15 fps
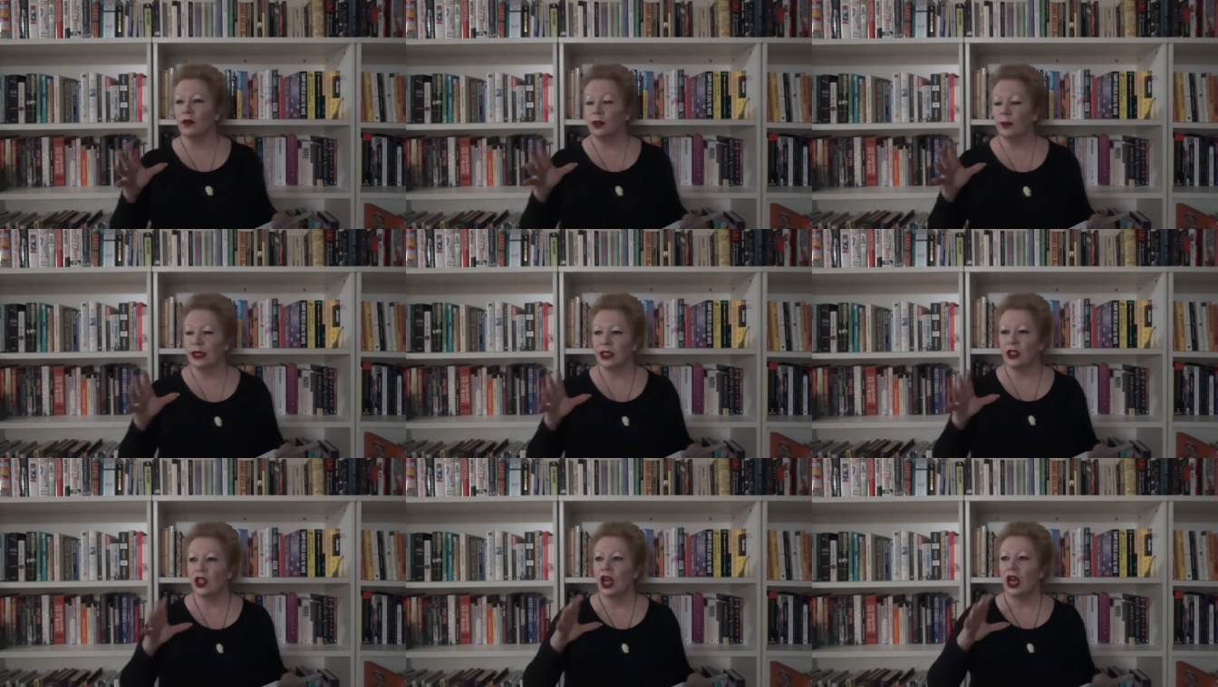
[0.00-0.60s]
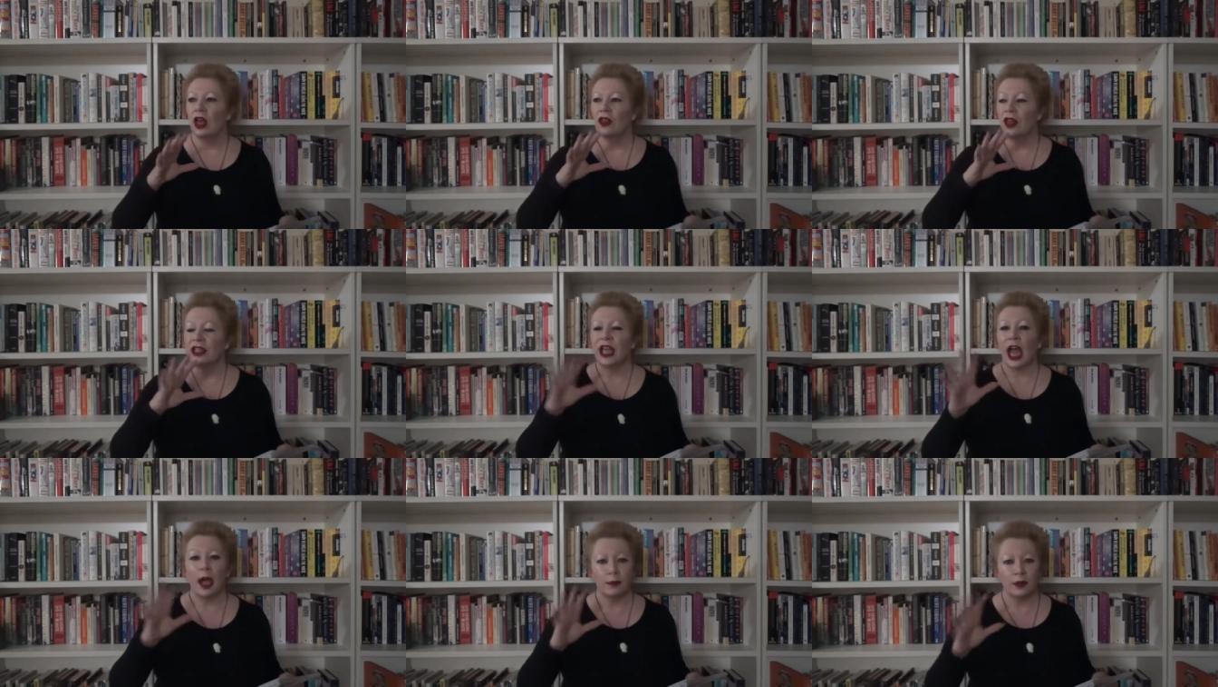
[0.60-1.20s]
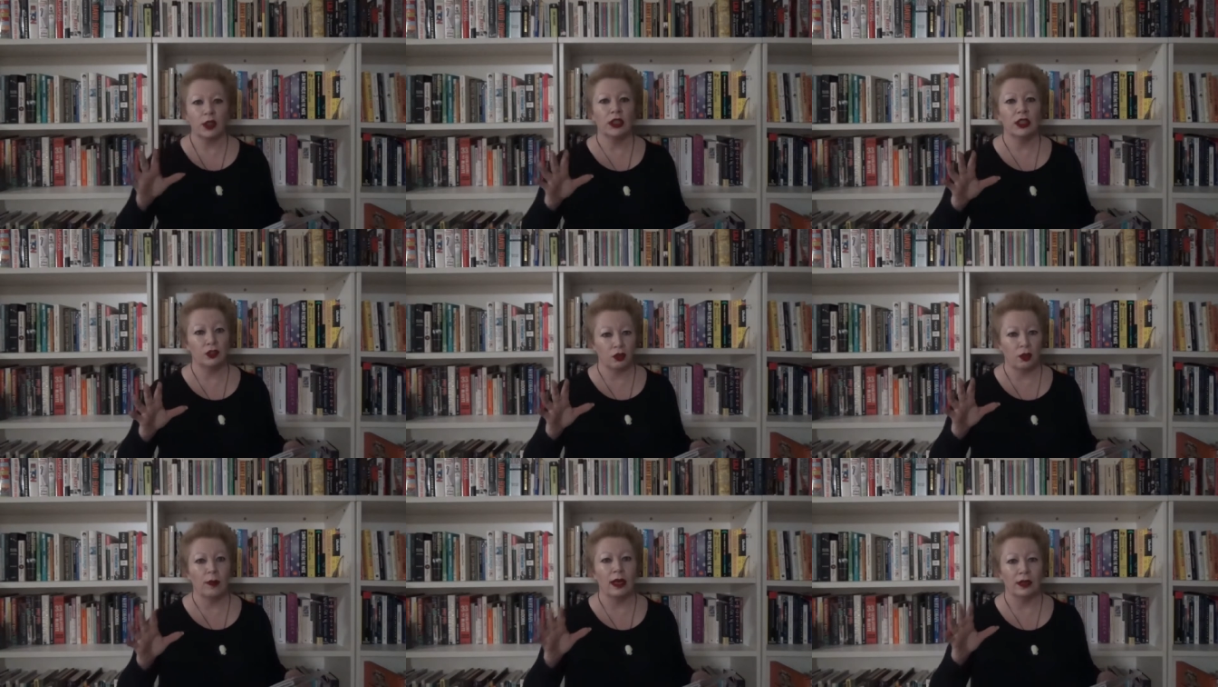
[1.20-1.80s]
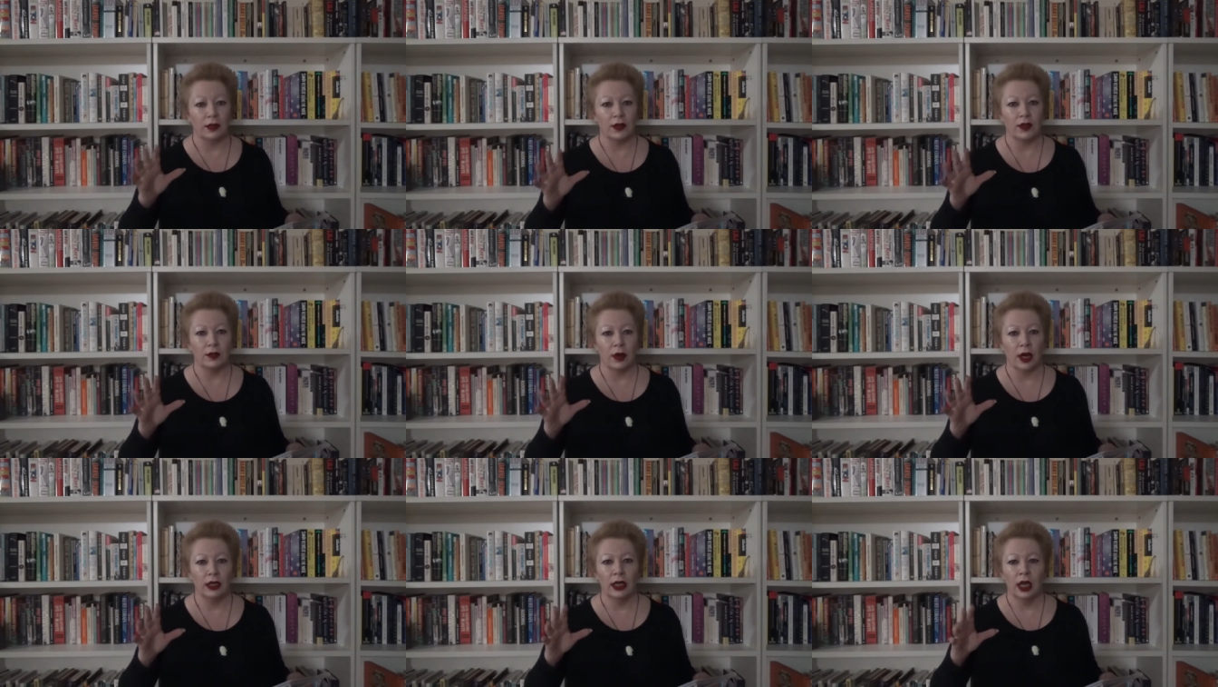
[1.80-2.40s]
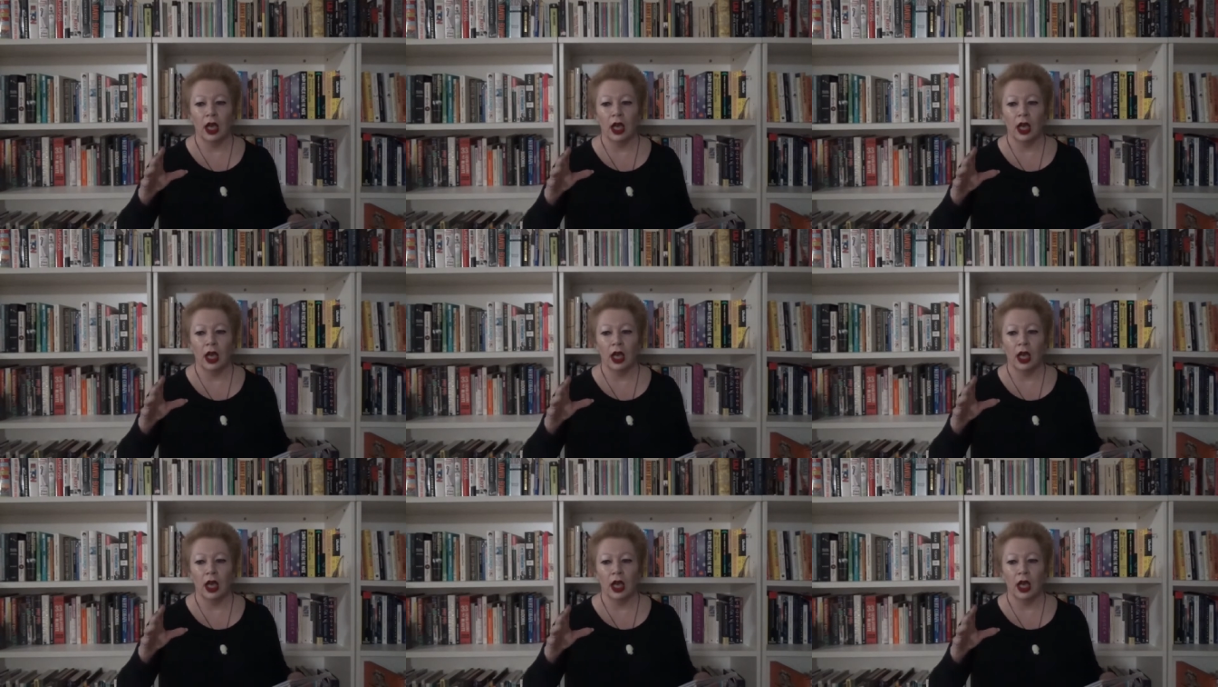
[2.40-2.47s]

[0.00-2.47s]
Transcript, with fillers: message, that's absolutely tremendous, right?